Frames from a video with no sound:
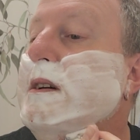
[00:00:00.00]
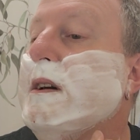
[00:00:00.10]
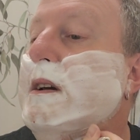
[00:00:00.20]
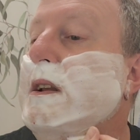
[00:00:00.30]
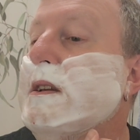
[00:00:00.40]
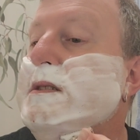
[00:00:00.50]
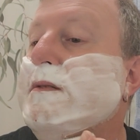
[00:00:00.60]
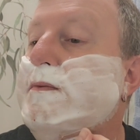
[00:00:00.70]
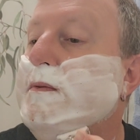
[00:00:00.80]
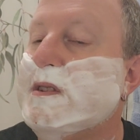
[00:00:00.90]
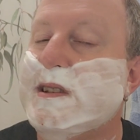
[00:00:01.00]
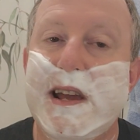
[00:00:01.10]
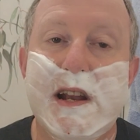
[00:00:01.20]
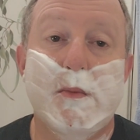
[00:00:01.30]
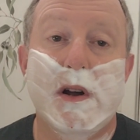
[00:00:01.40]
and as you've
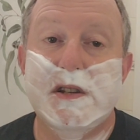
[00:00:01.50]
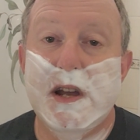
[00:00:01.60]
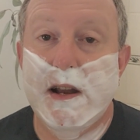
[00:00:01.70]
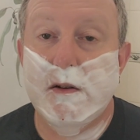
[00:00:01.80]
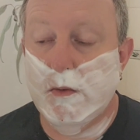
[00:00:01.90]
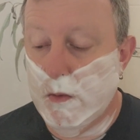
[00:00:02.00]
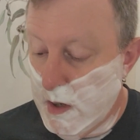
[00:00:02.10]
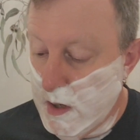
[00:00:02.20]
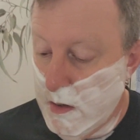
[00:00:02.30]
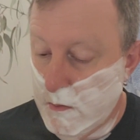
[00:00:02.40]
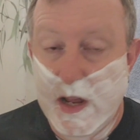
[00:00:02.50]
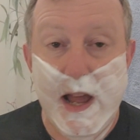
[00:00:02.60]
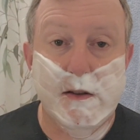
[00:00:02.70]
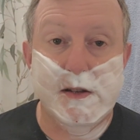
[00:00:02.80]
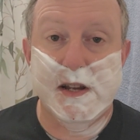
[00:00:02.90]
seen on my channel
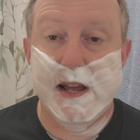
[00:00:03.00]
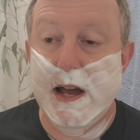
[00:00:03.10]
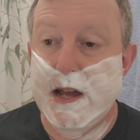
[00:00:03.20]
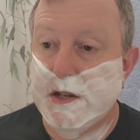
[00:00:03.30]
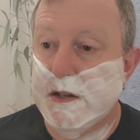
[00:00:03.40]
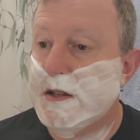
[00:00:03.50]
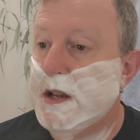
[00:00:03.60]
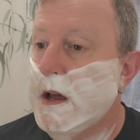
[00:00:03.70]
countless occasions,